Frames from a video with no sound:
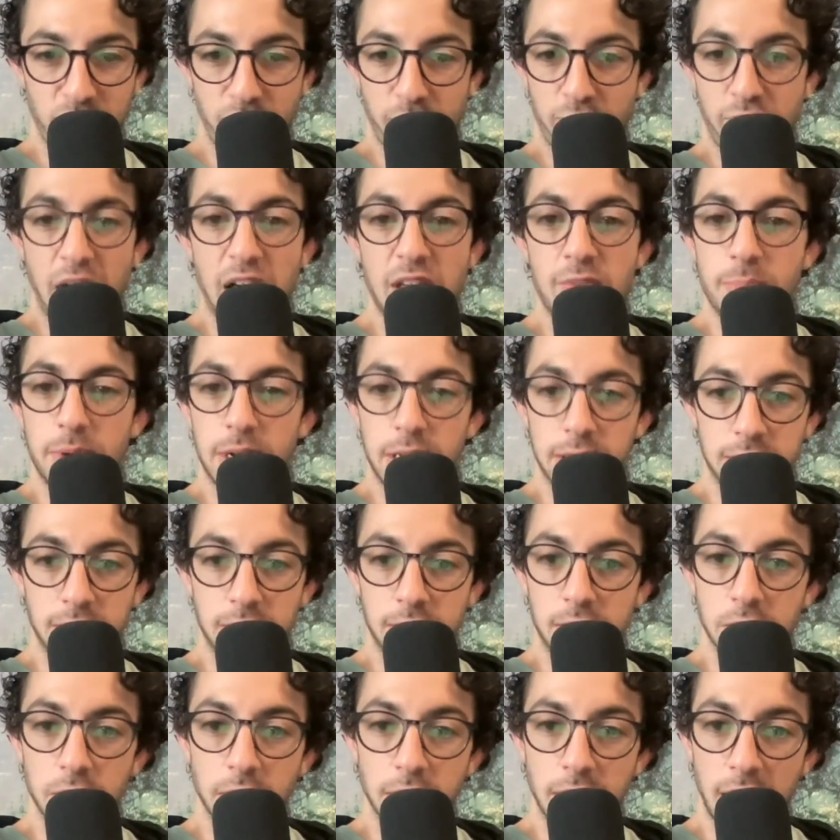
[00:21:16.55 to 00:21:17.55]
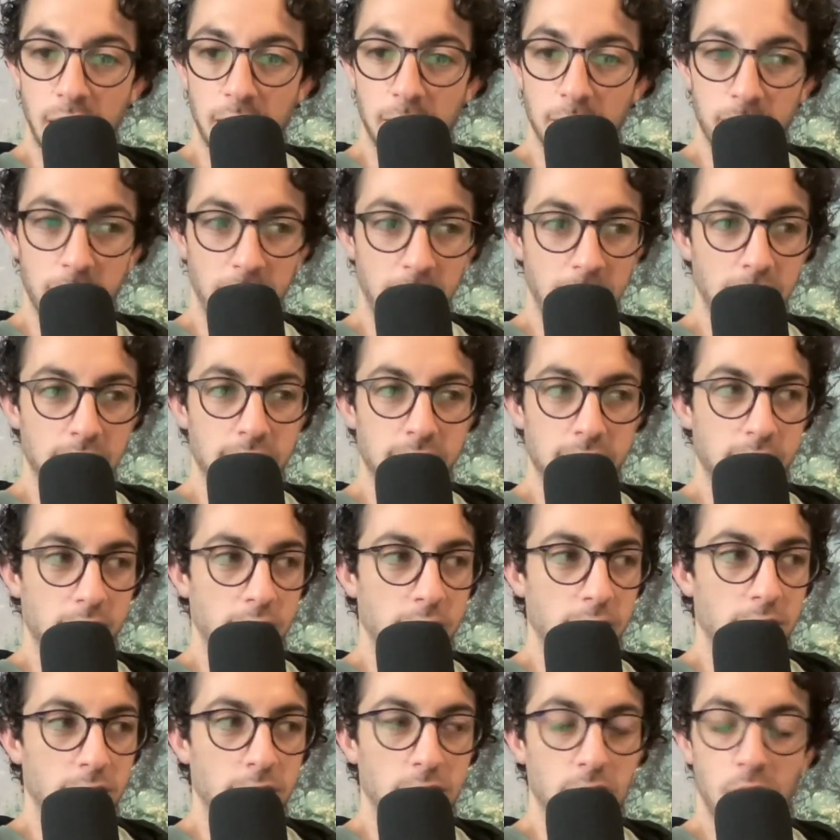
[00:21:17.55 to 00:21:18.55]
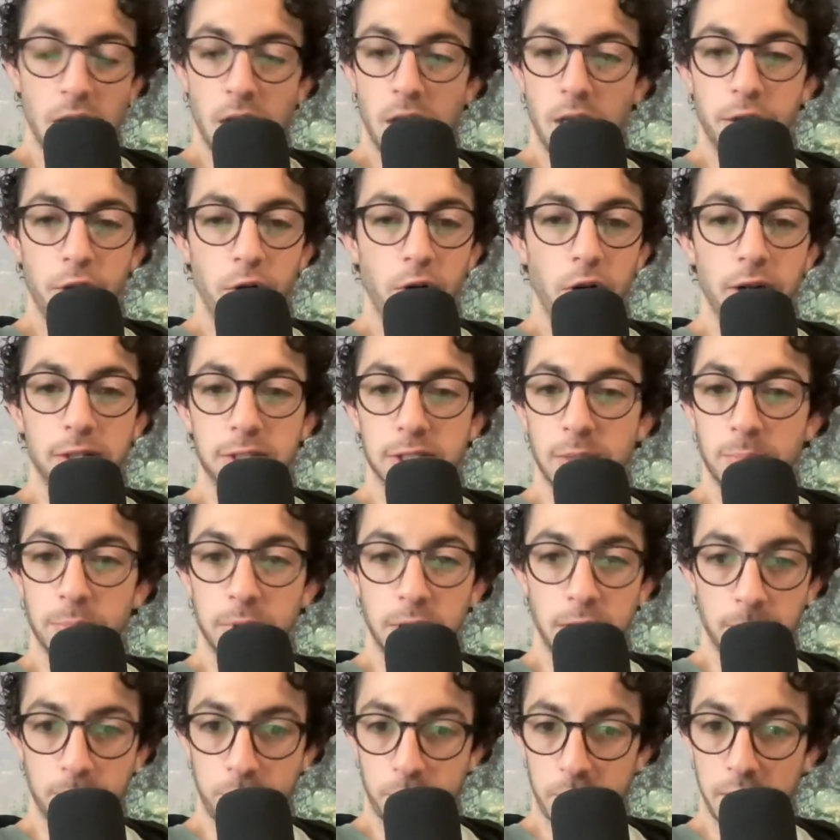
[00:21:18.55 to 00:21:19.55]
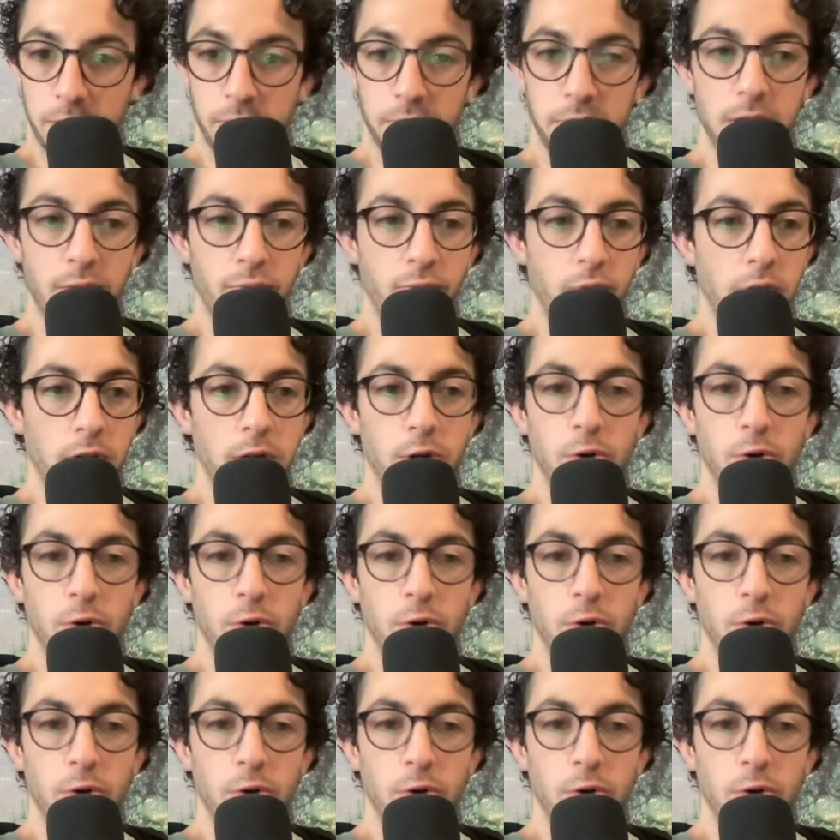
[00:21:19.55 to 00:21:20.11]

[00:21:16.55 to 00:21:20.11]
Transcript: 5 minutes into your game because you're you're on something completely different.